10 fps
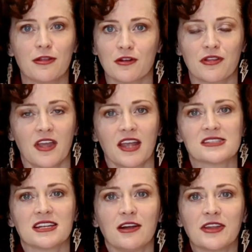other
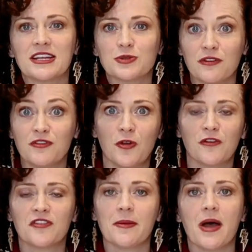things, and I'll link to a few
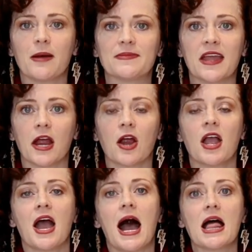of them up
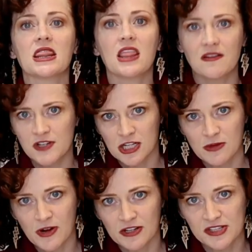there. I love
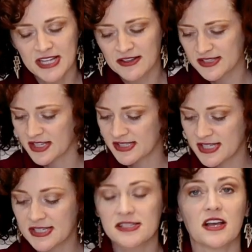Doctor Bronner's
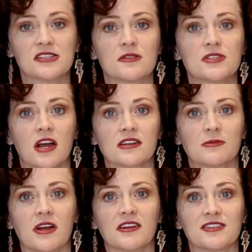salsas. This is also
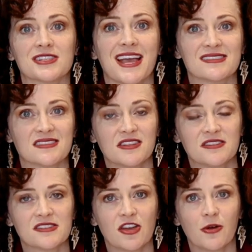Doctor Bronner's
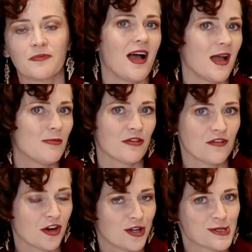Castile soap. I
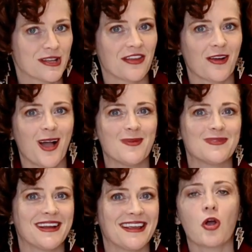prefer using their
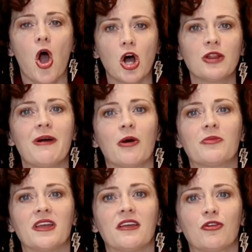company. They're all
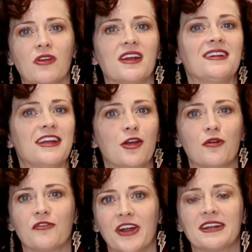about being green and
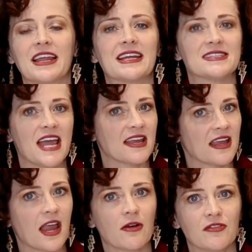eco-friendly and
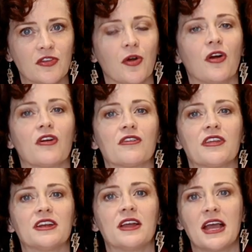taking care of the
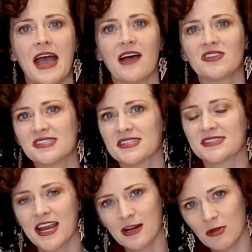earth and having
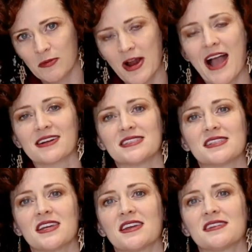sustainable
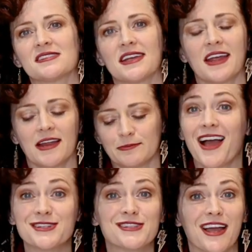practices, and
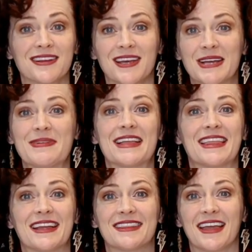I just like them. I
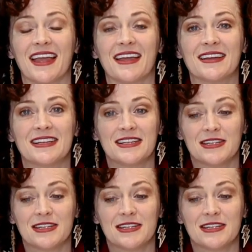think they